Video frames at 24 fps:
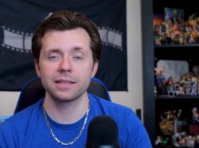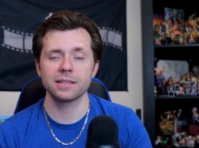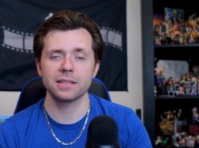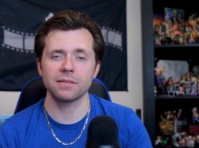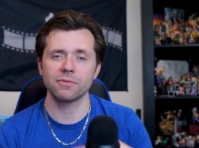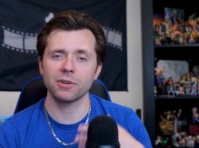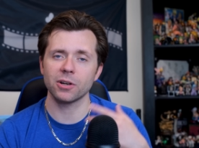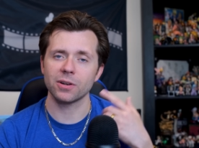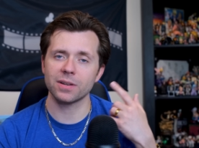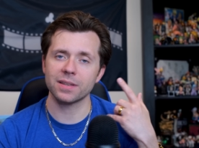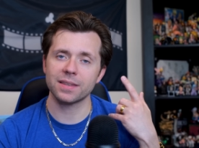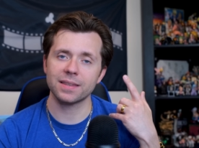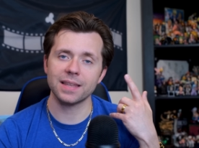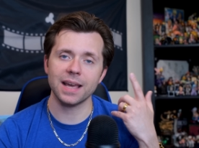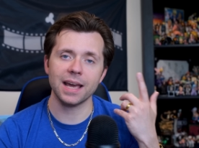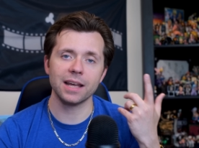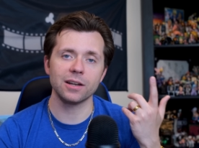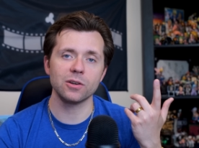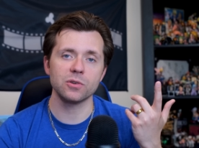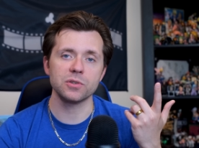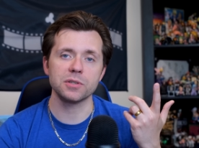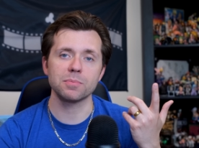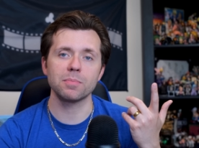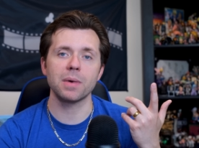It's a very
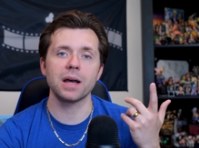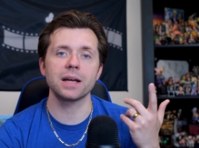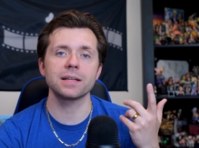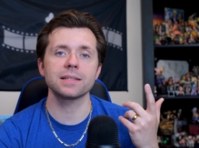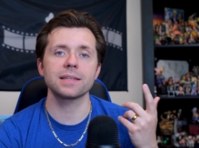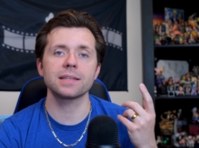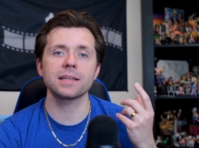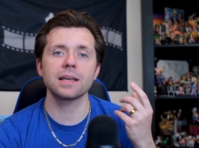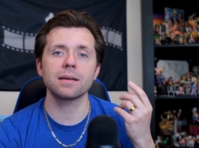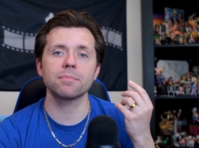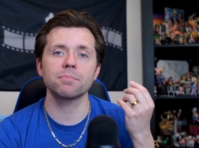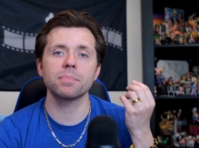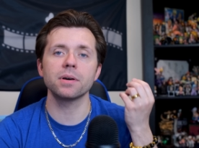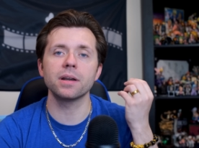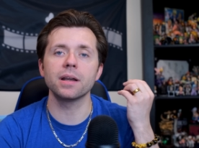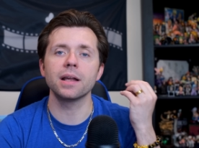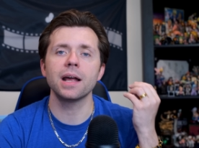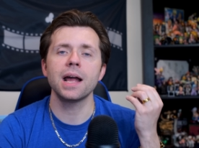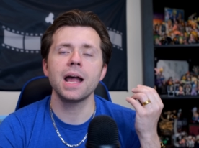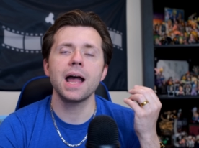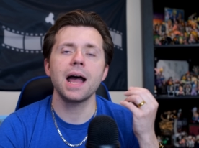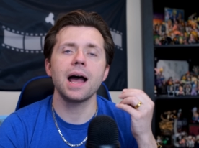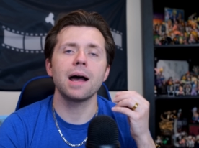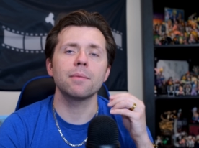Thanos mindset, but
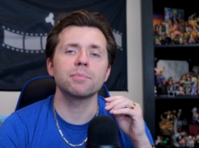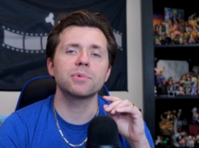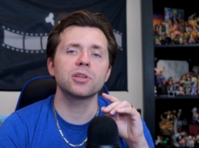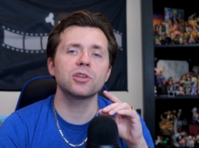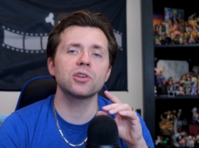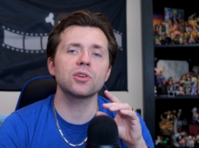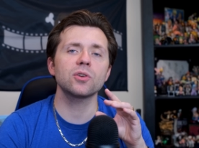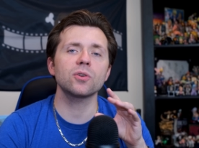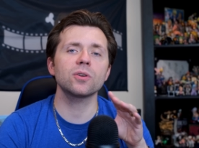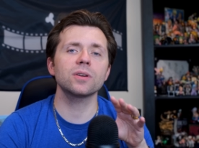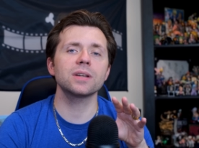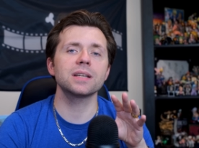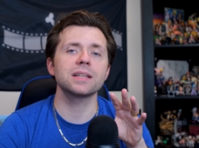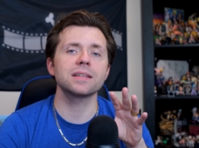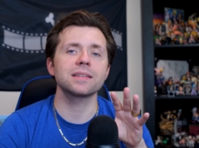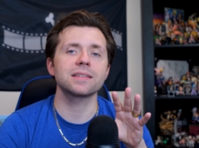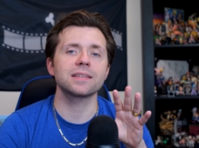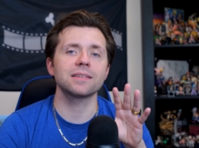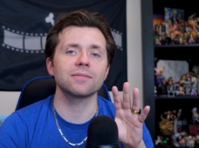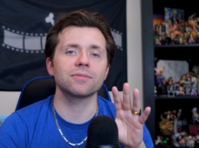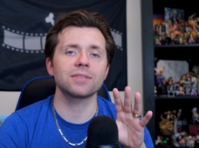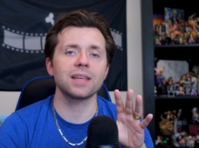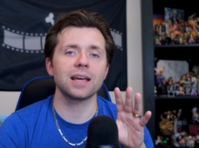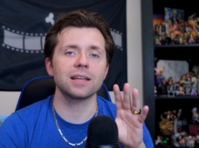I'm
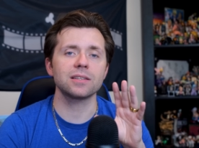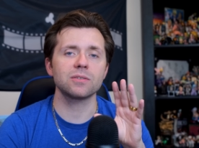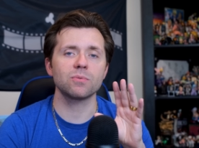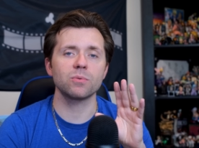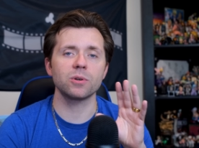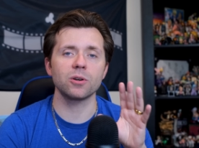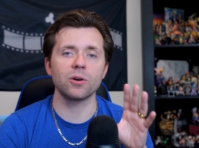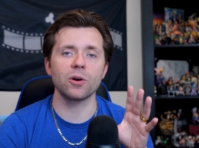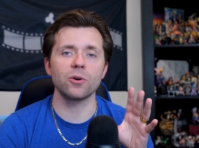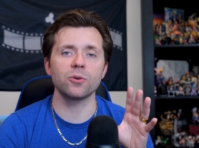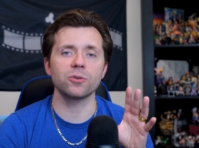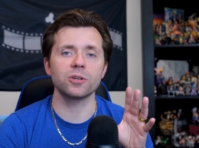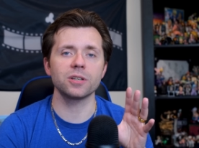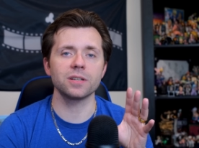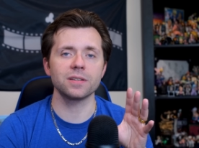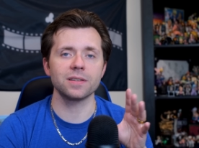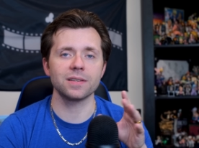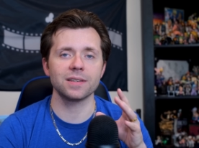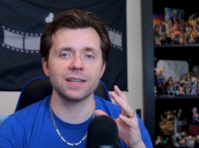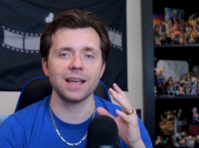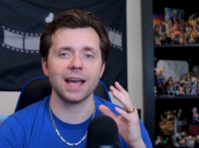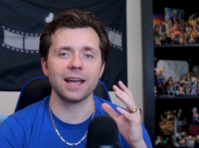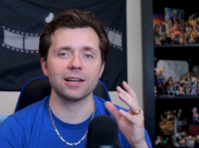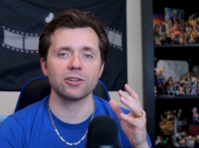curious if that's what Oda
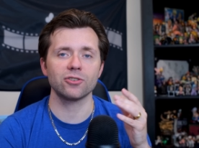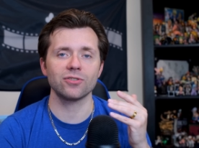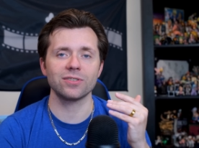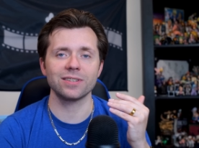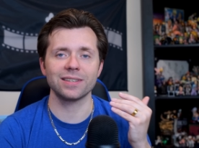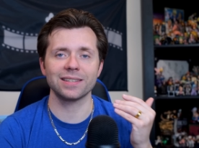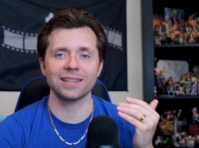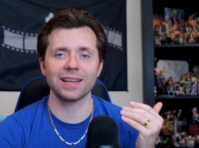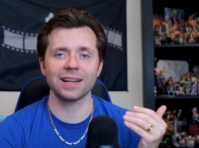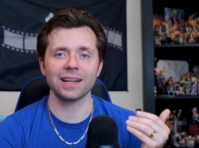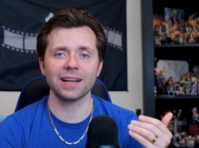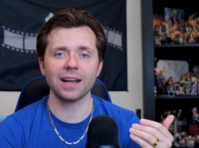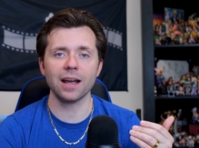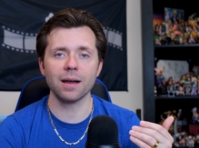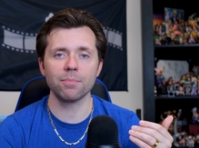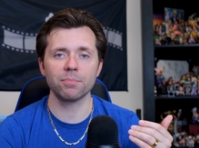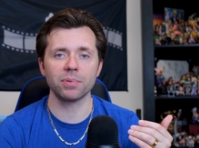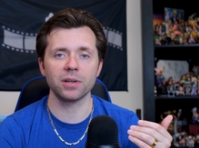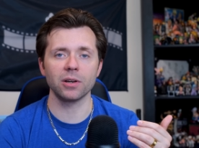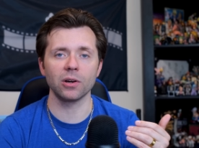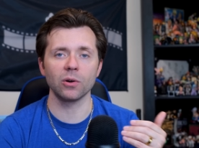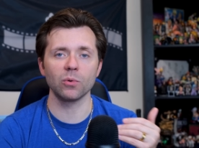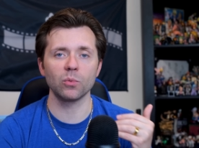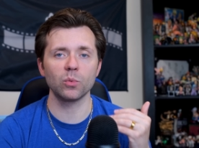is actually setting up here.